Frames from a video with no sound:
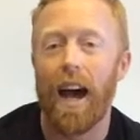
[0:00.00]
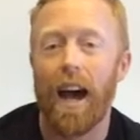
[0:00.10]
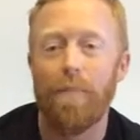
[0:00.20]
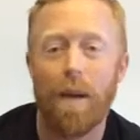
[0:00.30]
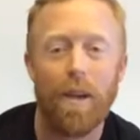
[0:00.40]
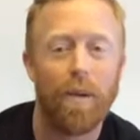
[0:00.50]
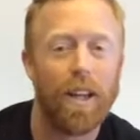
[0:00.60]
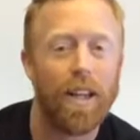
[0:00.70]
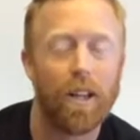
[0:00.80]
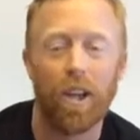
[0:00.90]
Maybe we need
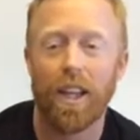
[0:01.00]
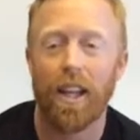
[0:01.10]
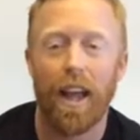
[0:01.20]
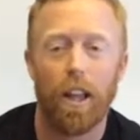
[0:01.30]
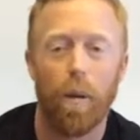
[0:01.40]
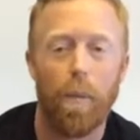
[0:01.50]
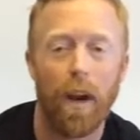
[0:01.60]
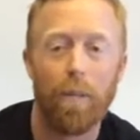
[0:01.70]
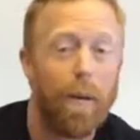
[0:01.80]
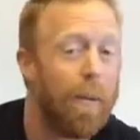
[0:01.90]
to look into that a little bit better.
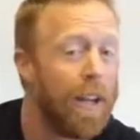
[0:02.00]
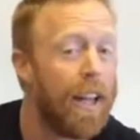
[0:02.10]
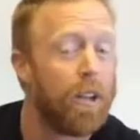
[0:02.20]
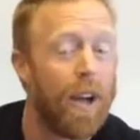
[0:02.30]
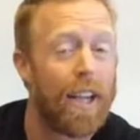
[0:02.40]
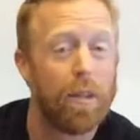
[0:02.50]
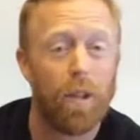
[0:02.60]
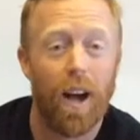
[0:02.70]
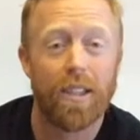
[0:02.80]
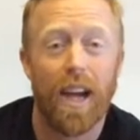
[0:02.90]
Maybe we need to drag some
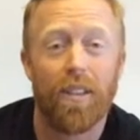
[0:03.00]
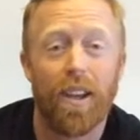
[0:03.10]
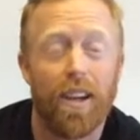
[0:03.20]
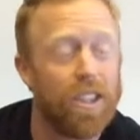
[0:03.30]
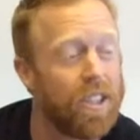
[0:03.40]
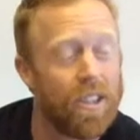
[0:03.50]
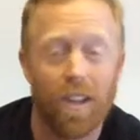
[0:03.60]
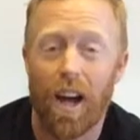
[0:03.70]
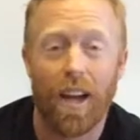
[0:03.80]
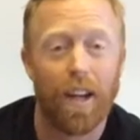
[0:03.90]
logs out there and just
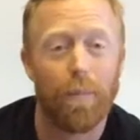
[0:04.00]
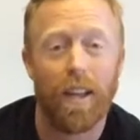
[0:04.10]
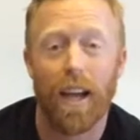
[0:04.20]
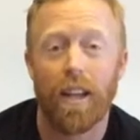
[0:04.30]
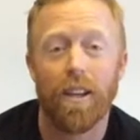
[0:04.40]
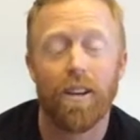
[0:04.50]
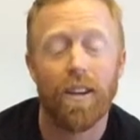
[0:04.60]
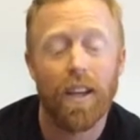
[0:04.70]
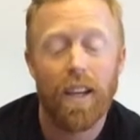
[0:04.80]
log it up and down the hill.